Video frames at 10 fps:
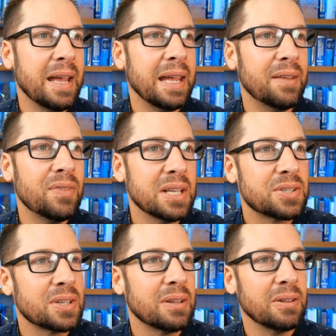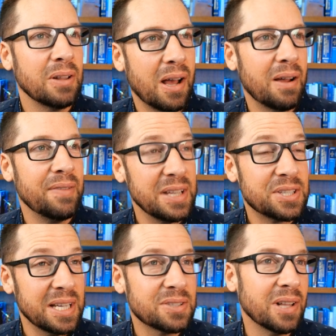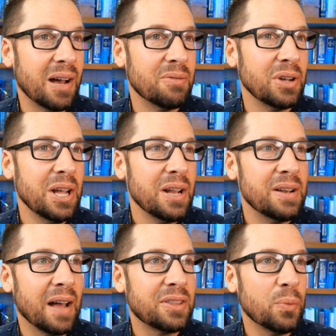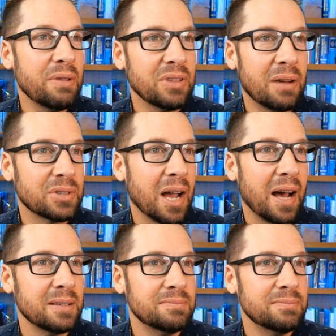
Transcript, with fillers: In this is love, not that we've loved God,